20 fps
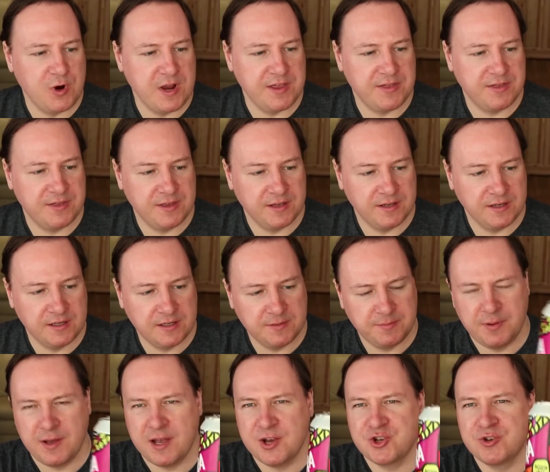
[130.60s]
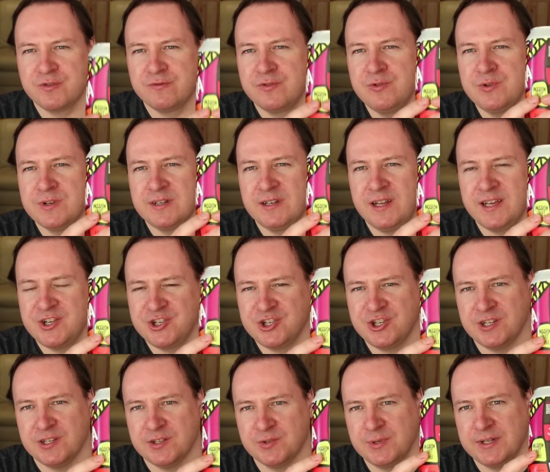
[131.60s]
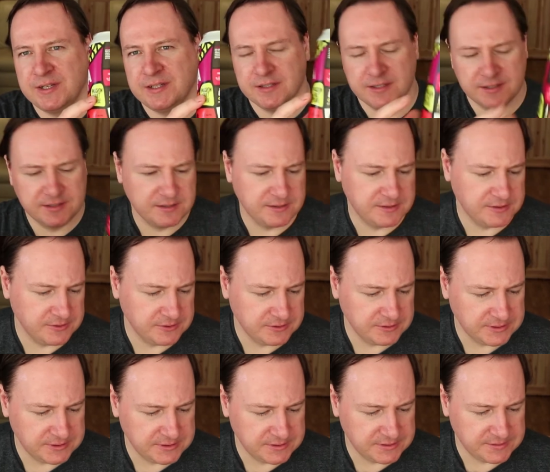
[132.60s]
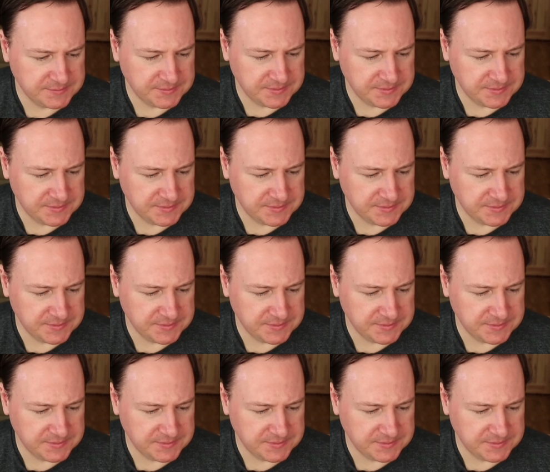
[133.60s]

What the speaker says: with passion fruit and lychee as well. So,